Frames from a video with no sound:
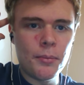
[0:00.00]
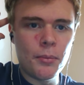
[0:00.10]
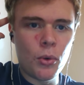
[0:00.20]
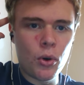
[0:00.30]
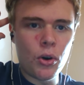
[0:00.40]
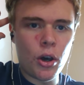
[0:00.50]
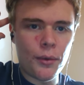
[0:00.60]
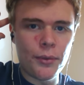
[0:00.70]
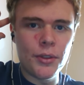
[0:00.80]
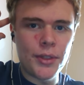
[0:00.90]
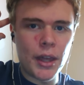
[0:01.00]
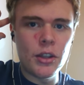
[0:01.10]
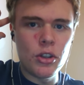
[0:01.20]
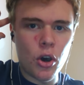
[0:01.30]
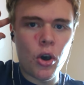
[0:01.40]
more often
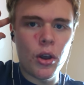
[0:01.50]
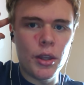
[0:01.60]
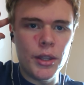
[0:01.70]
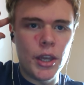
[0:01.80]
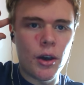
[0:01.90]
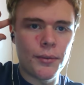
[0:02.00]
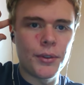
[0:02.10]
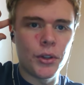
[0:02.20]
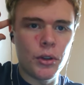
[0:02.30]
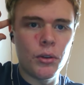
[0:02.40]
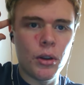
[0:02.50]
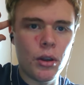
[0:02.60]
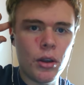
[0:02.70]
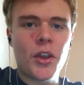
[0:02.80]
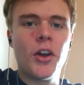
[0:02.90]
than not in the afternoon.
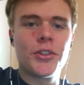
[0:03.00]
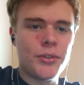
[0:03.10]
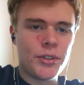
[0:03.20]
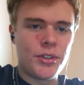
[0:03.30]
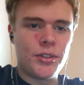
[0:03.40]
Answer is